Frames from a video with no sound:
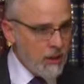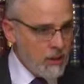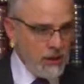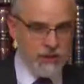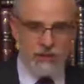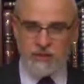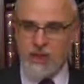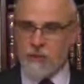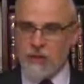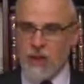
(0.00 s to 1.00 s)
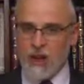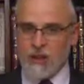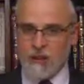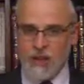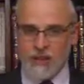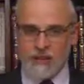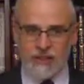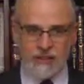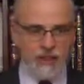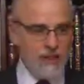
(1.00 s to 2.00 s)
But at the same time, to
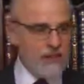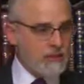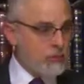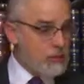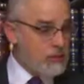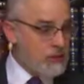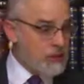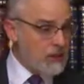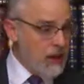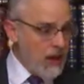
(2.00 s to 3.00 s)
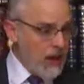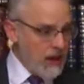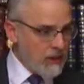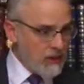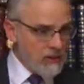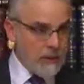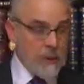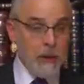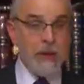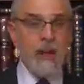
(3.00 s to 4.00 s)
see this person as
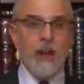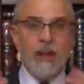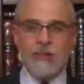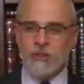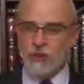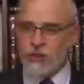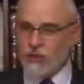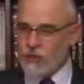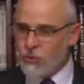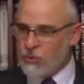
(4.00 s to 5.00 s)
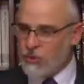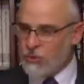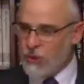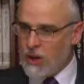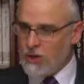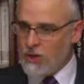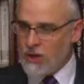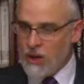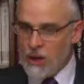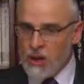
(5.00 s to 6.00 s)
somehow an answer to the Jewish
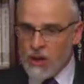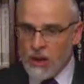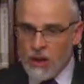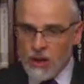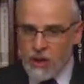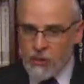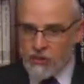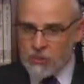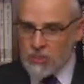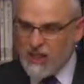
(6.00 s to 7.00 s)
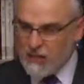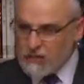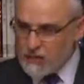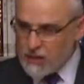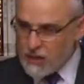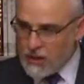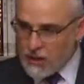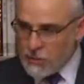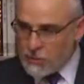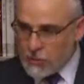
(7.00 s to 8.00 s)
situation, he was a piece.
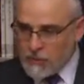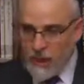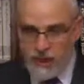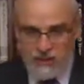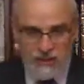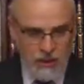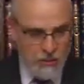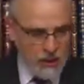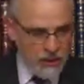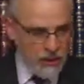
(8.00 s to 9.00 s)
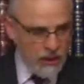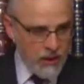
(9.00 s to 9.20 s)
He was providing something,